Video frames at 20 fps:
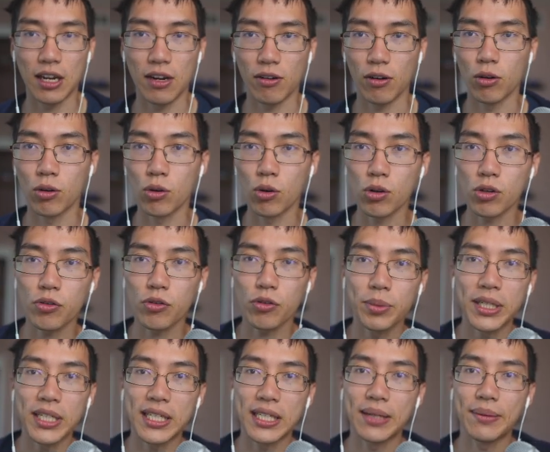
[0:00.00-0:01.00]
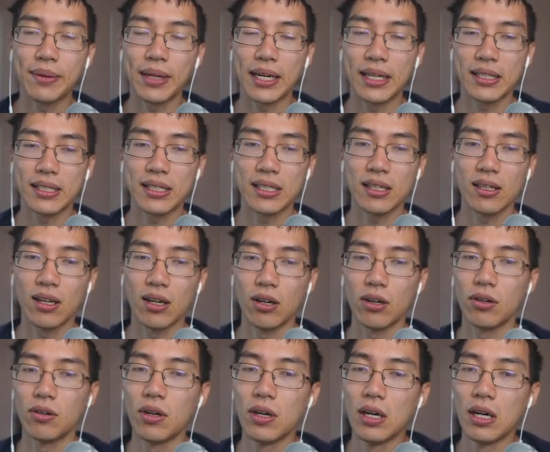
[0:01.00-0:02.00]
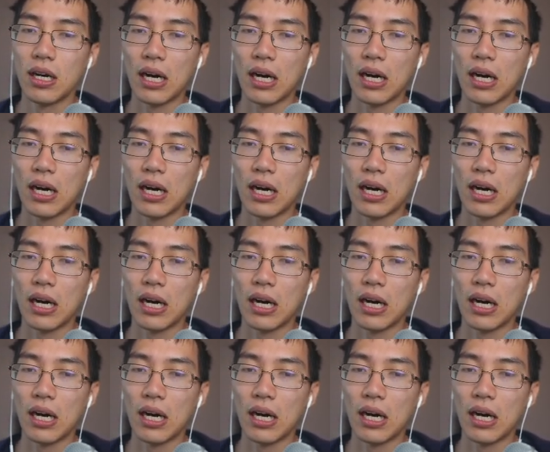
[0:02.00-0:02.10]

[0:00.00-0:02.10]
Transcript: In order for me to keep latency low,